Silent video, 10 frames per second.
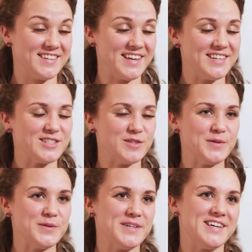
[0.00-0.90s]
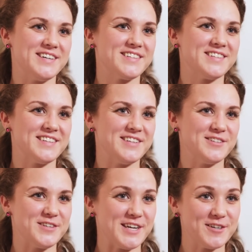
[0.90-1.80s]
left, to sacrifice
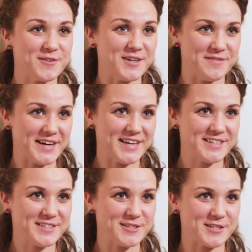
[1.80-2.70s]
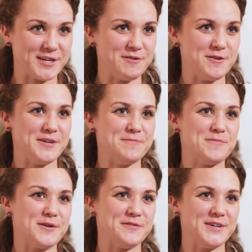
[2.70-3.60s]
their financial stability on behalf of
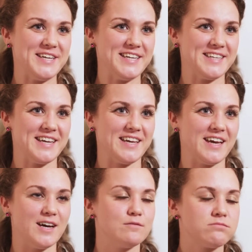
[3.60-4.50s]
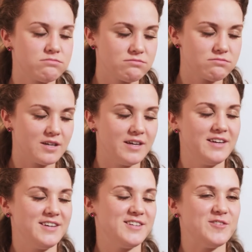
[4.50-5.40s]
this religion, and to be willing
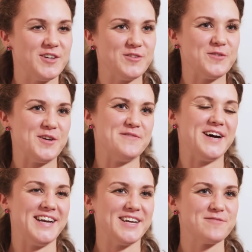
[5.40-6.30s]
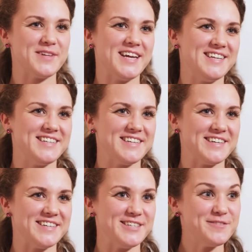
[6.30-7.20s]
to martyr themselves
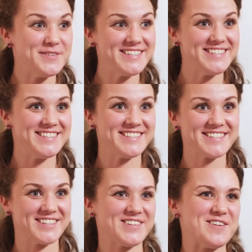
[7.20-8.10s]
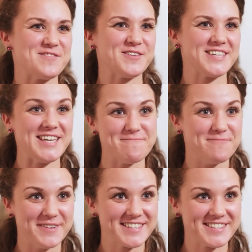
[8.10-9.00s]
for the dogma. The life of
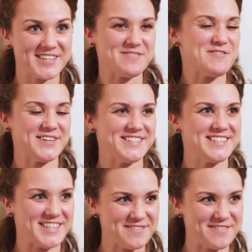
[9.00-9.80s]
a Jehovah's Witness